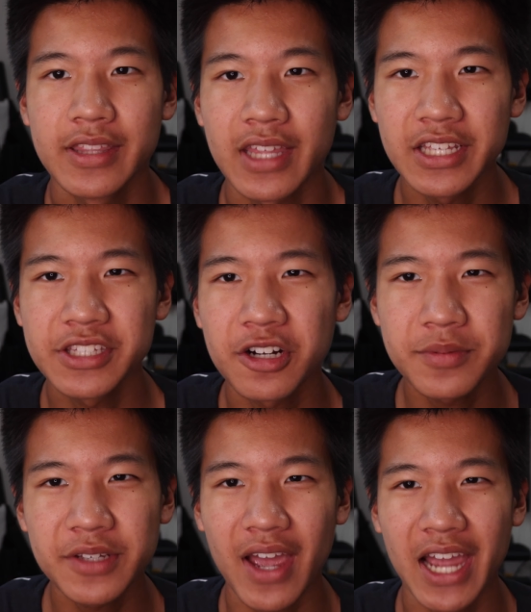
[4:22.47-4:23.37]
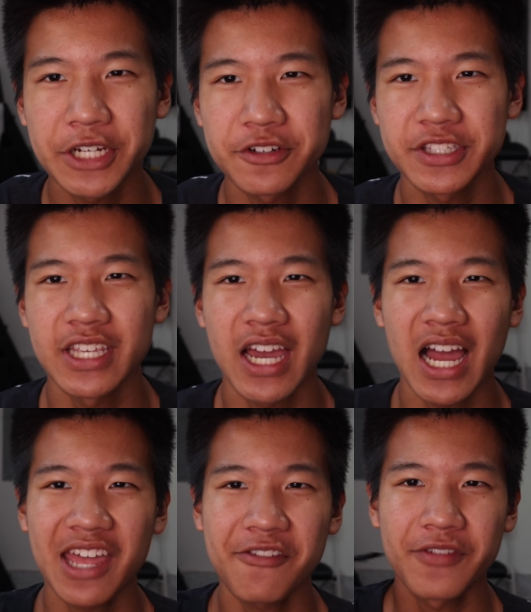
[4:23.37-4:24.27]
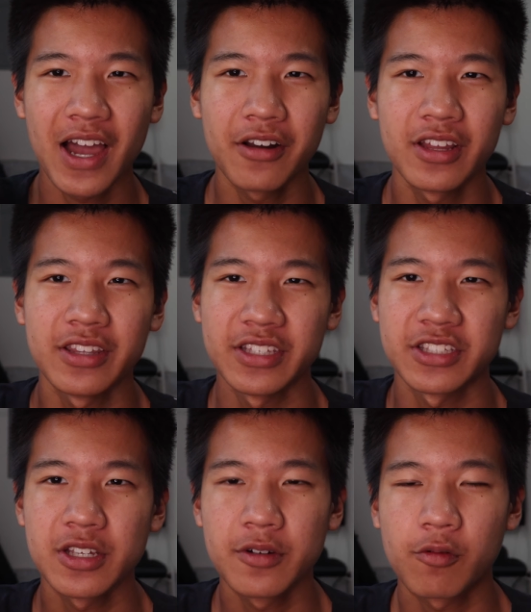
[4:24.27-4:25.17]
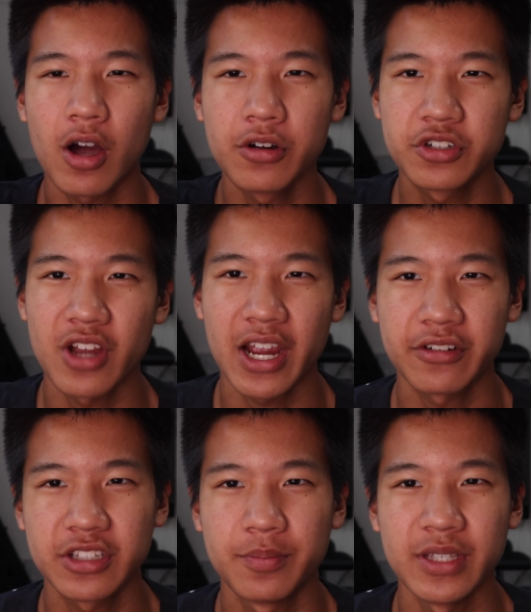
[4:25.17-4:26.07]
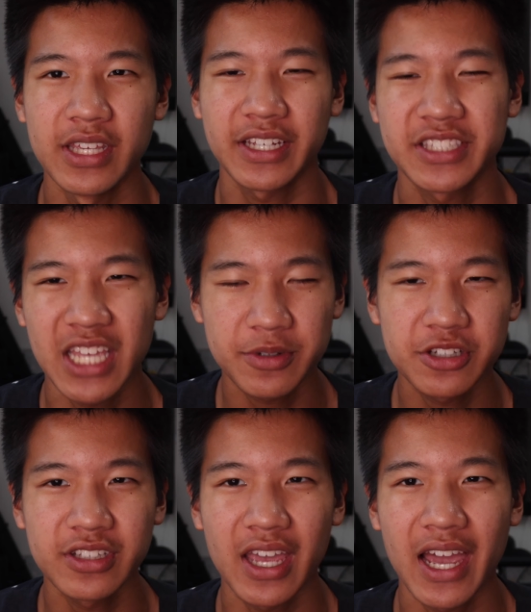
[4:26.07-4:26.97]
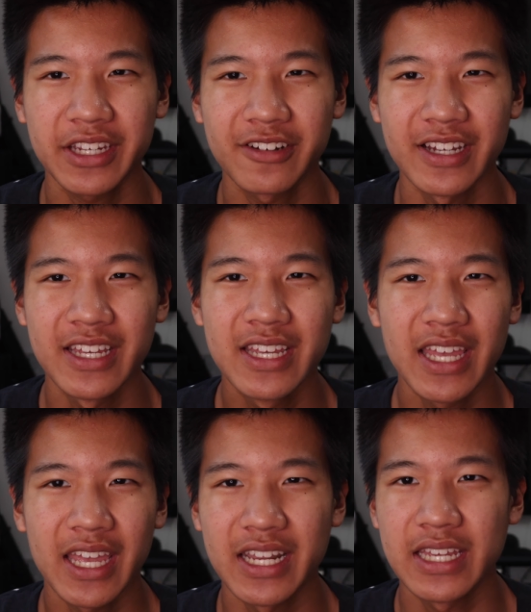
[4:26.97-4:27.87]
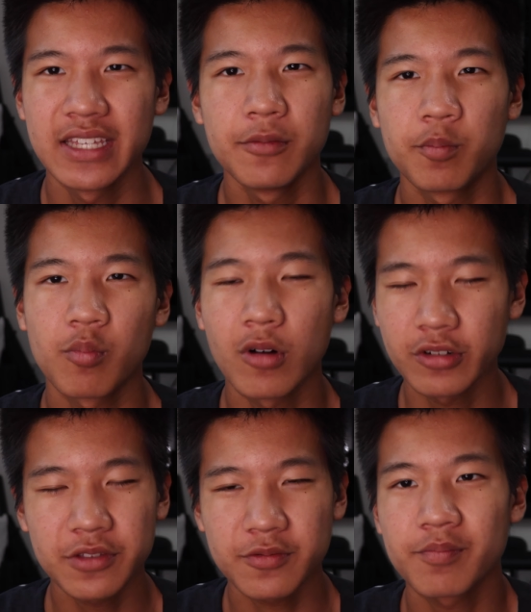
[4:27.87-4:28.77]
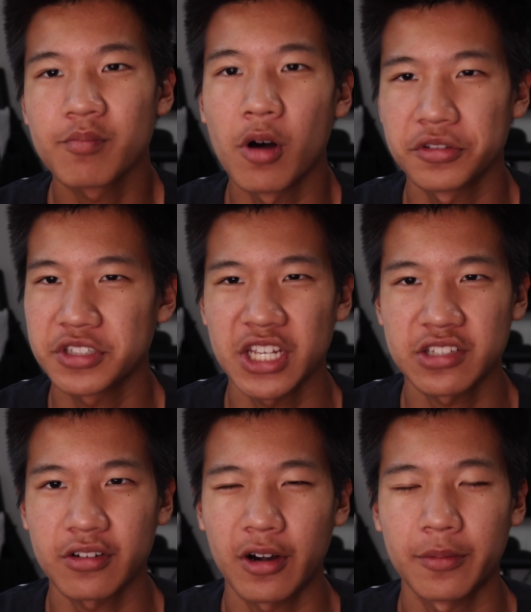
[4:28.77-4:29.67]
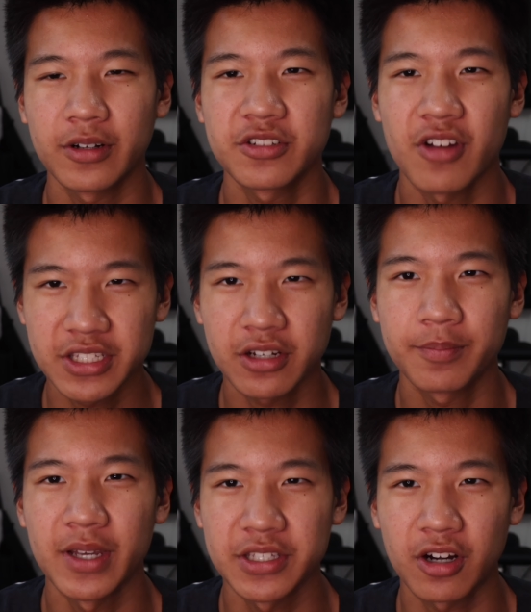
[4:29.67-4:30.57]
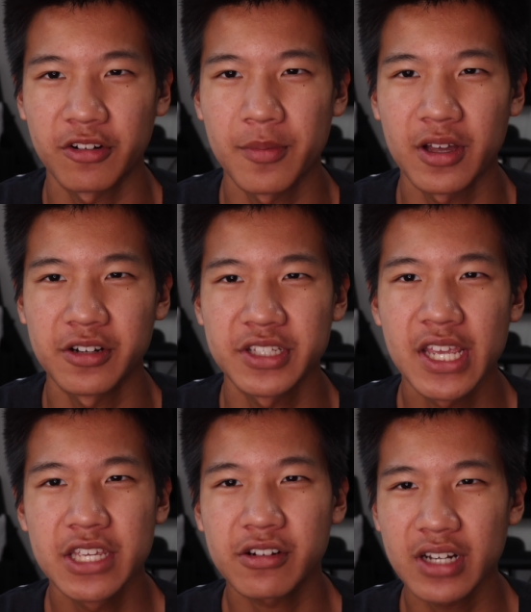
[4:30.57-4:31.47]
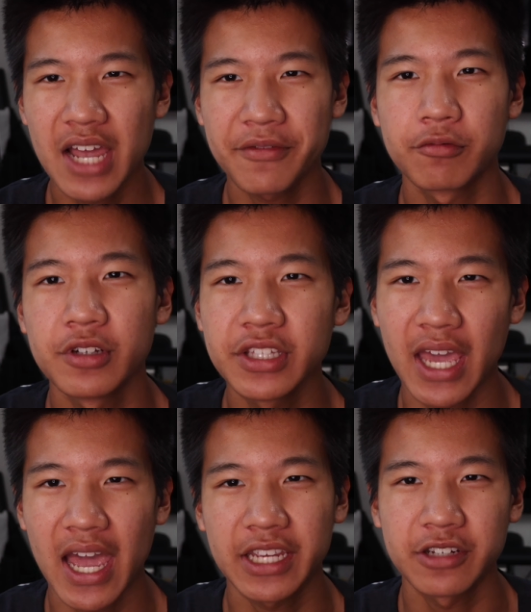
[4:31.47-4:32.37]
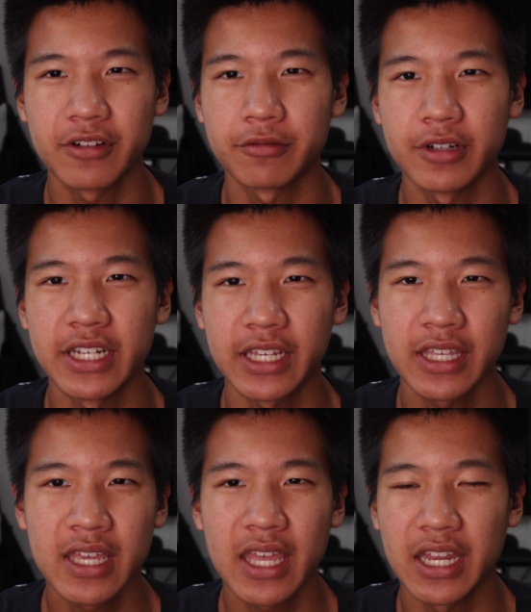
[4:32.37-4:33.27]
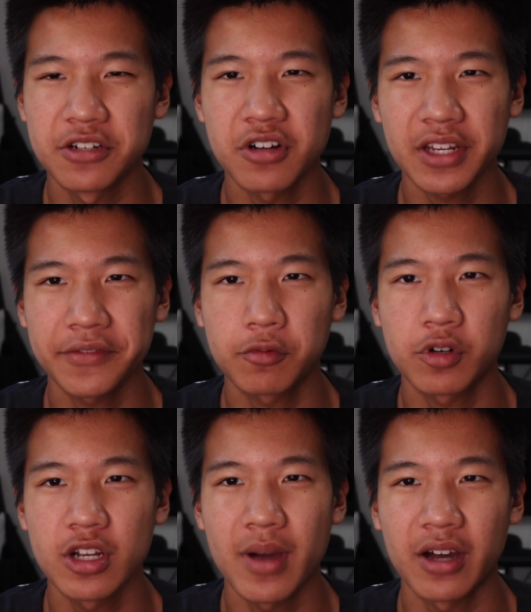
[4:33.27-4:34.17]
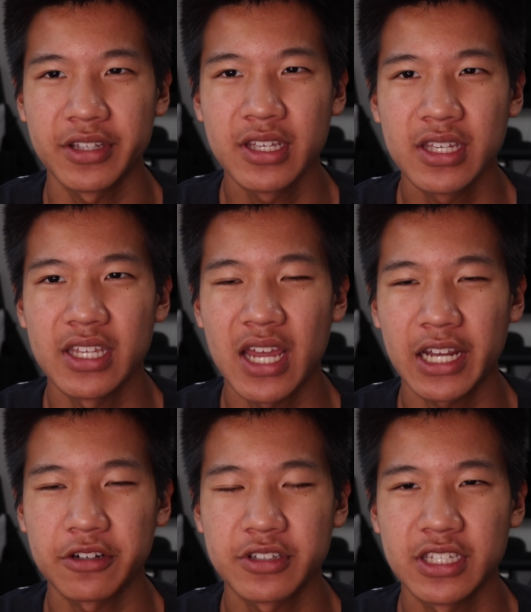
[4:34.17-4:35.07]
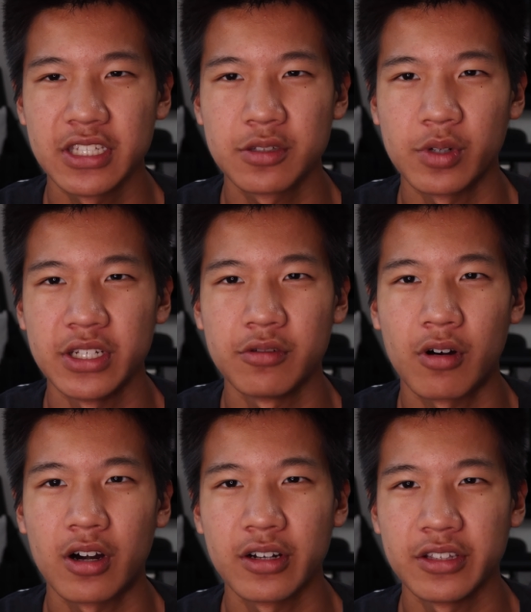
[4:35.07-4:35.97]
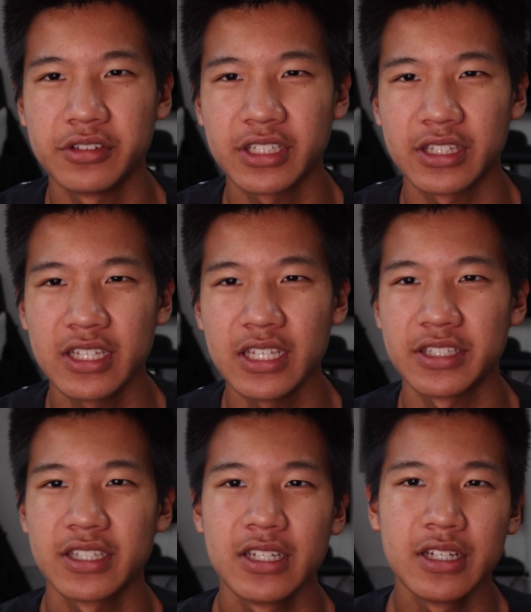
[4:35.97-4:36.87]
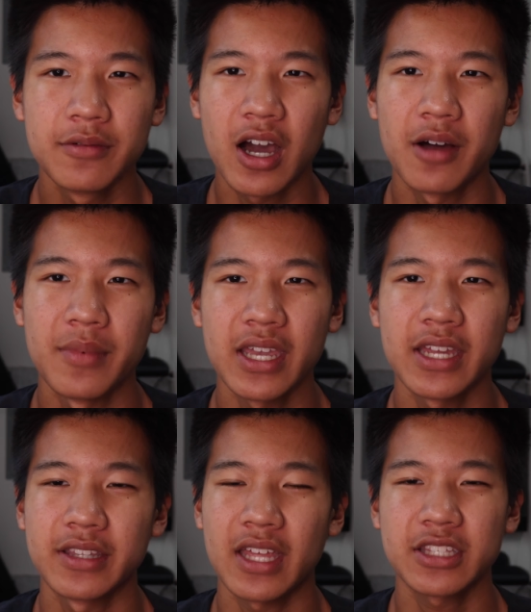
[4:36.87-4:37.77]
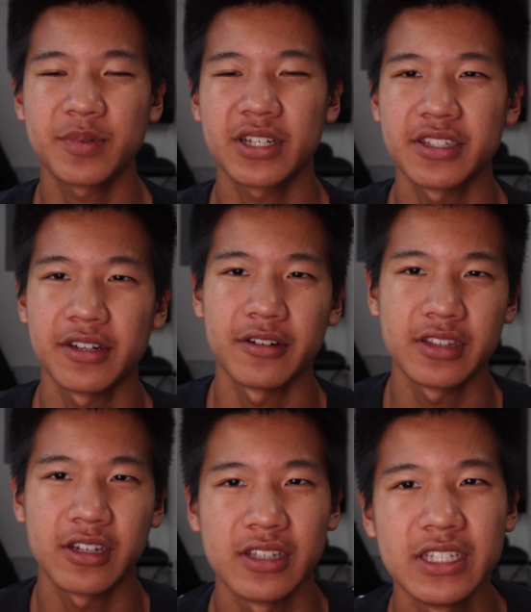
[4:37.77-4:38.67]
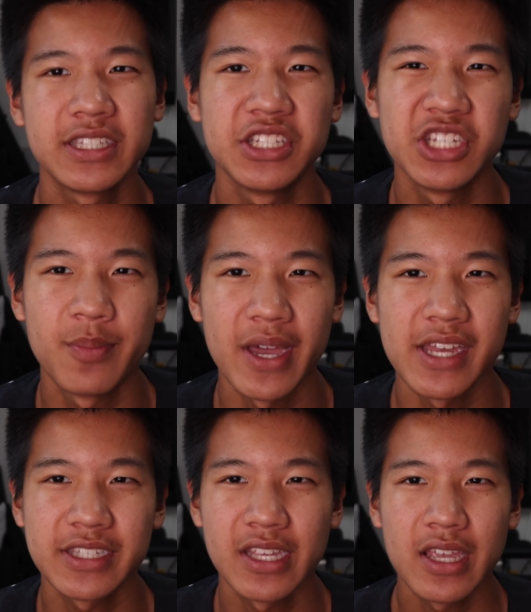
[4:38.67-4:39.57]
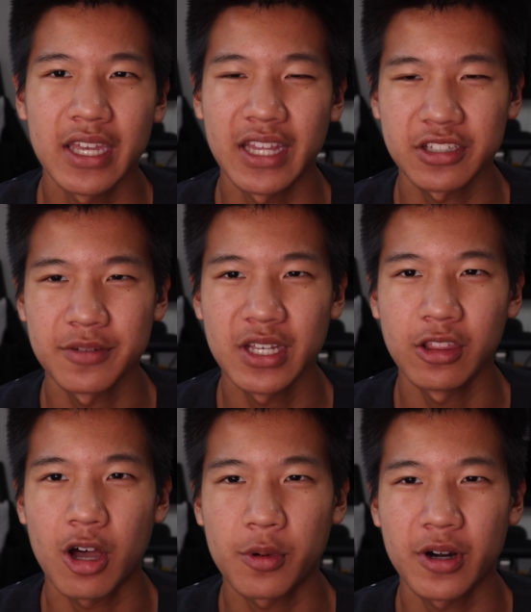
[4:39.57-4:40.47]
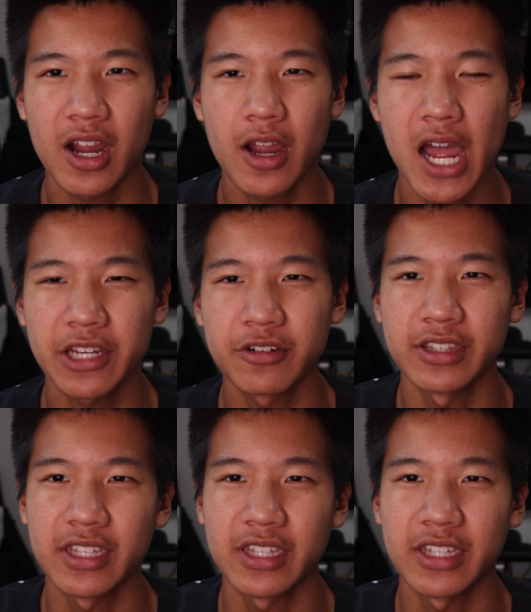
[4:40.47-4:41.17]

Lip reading: Then in terms of accuracy, I have found this Wahoo TRACKR to be exceptionally accurate, and with most chest-based heart rate monitors, you're going to have a really accurate reading, and you're not going to have to worry about inaccuracies when you are using these. And that's because they're ECG based, and that's going to be a lot more accurate